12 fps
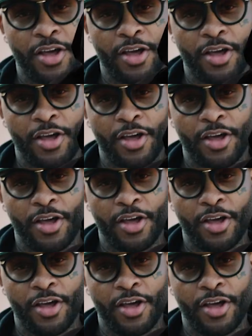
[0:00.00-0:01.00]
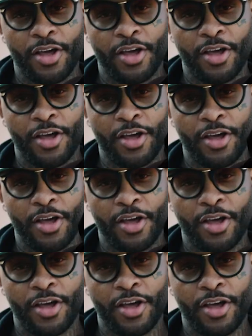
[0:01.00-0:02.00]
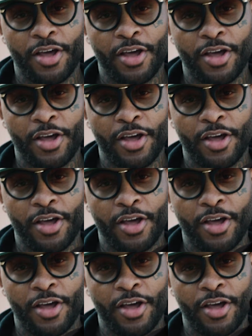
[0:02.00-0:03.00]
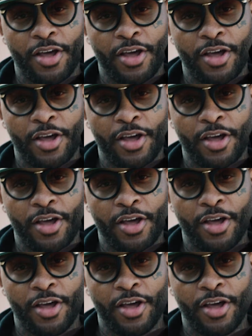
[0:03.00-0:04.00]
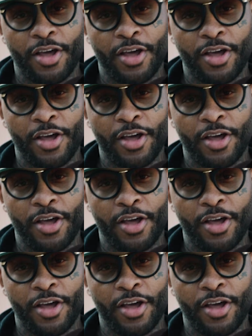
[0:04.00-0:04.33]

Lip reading: No words are spoken by the person on screen.